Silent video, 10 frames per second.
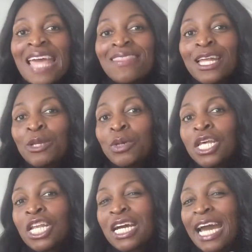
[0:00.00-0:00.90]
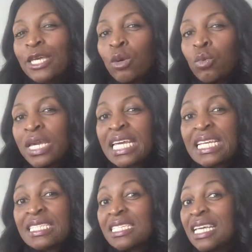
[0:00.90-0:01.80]
Then you want to look at your
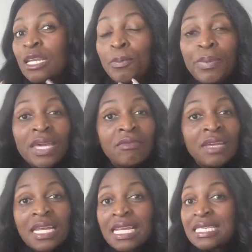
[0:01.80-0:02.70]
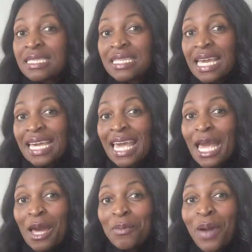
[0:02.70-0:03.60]
weaknesses and be realistic
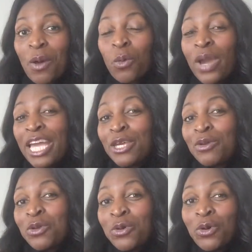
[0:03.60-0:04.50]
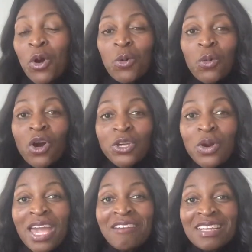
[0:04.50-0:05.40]
about where you know what your
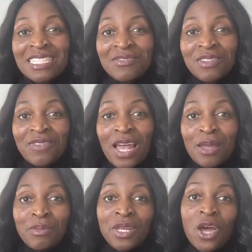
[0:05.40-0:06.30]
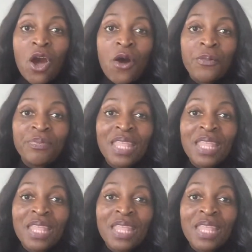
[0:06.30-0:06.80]
areas of development are.